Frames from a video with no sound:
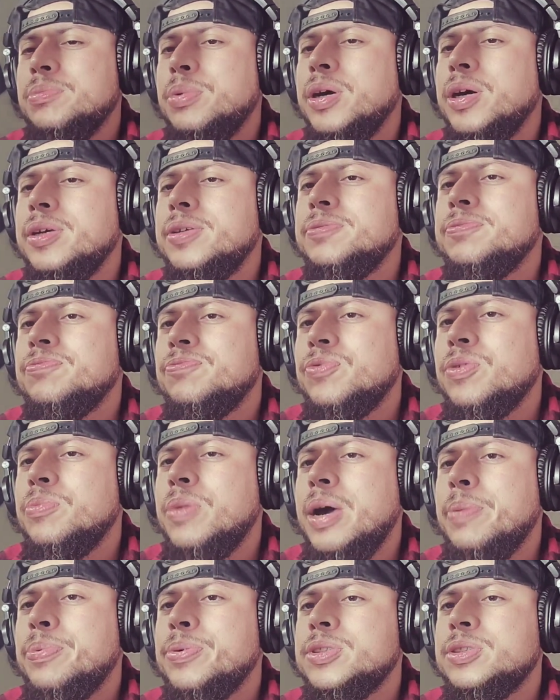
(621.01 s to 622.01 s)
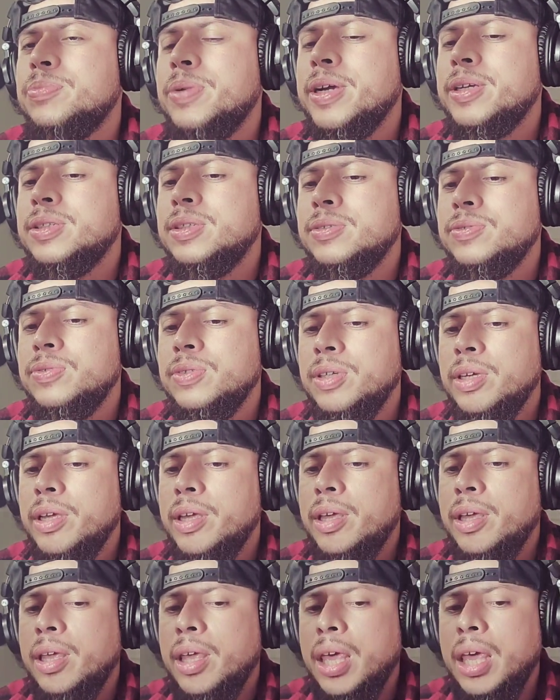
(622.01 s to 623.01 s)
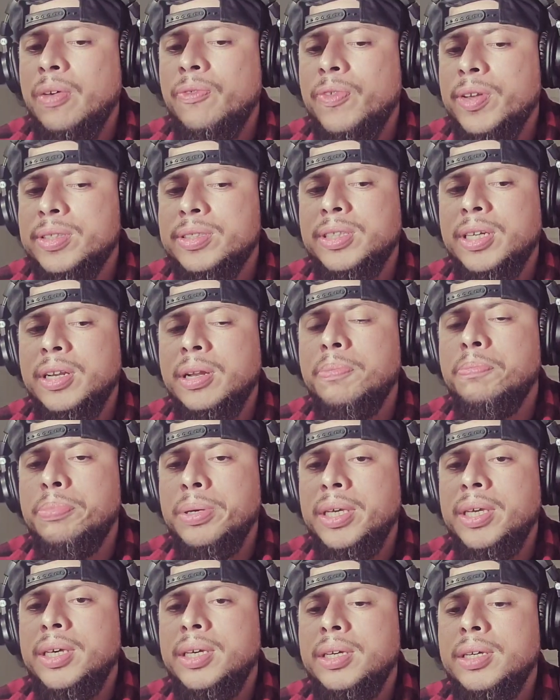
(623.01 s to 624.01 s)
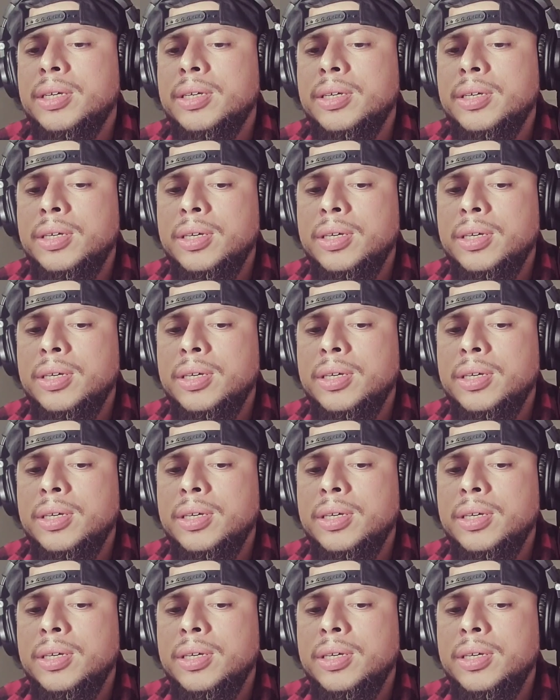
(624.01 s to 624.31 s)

but from my perspective, if it's gonna be